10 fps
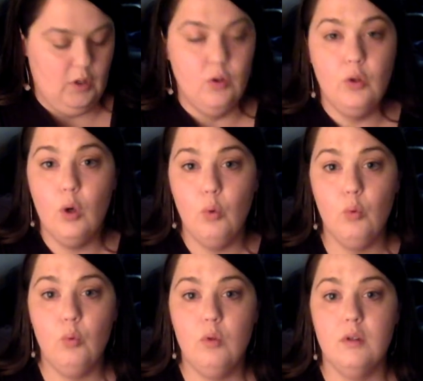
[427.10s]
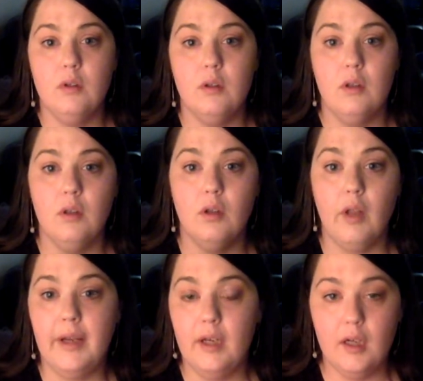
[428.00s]
no
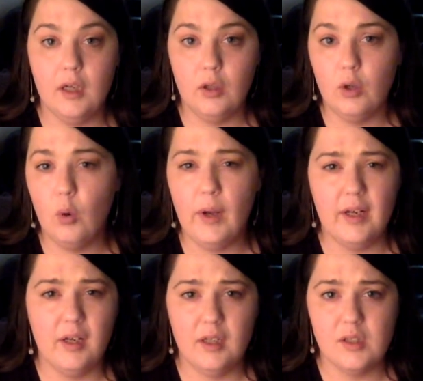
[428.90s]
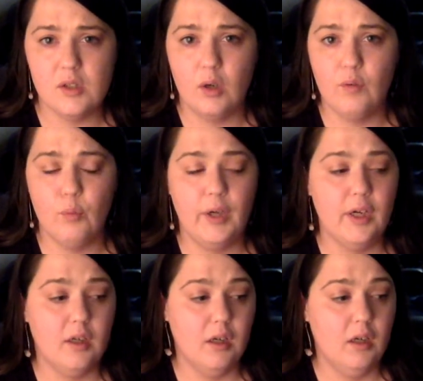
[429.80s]
lighting, no editing
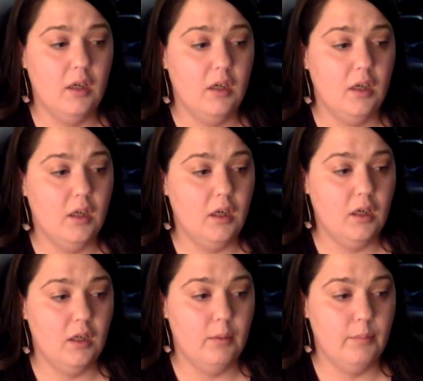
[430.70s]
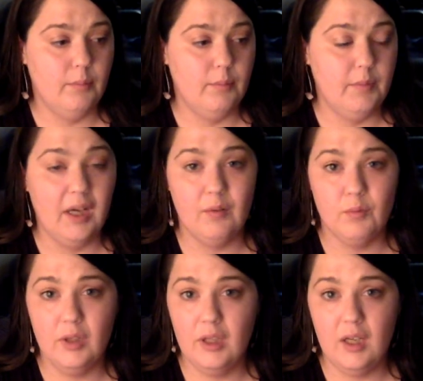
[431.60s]
software, not
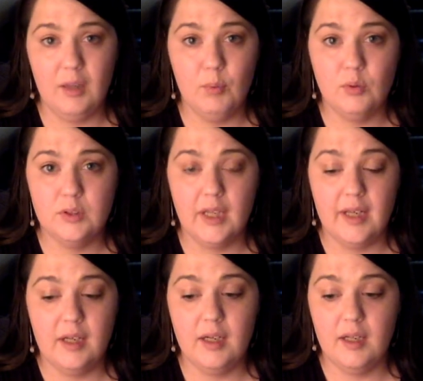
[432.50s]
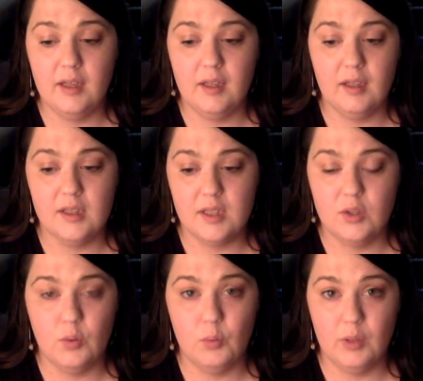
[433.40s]
really able to edit anything because I
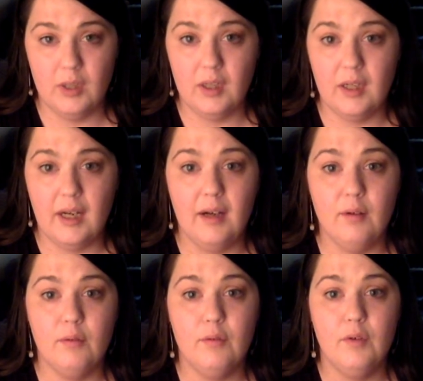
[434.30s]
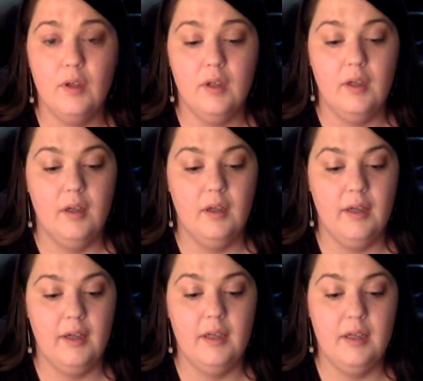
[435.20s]
don't have
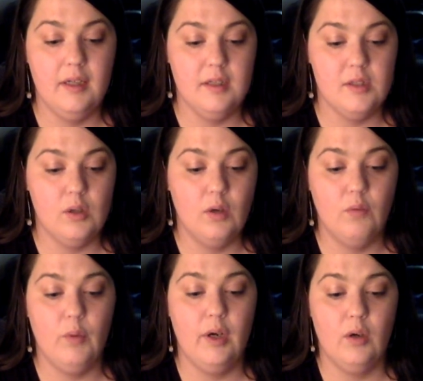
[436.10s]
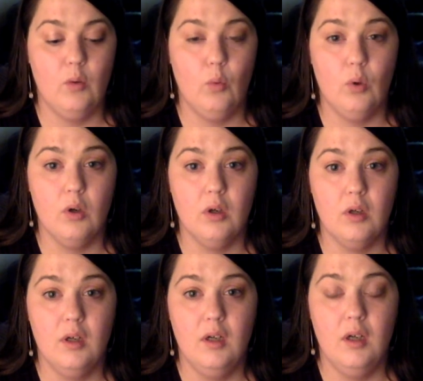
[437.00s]
editing software or
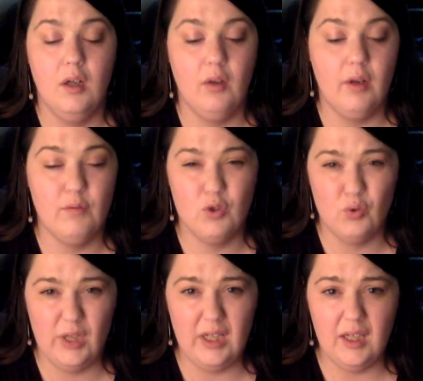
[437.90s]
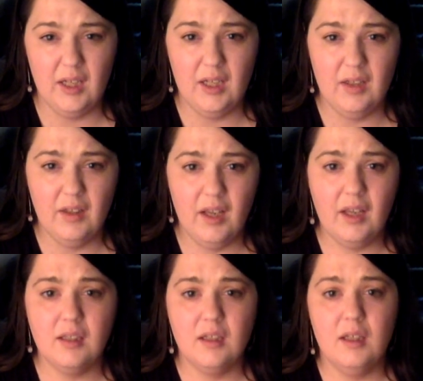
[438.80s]
a lot of training in that.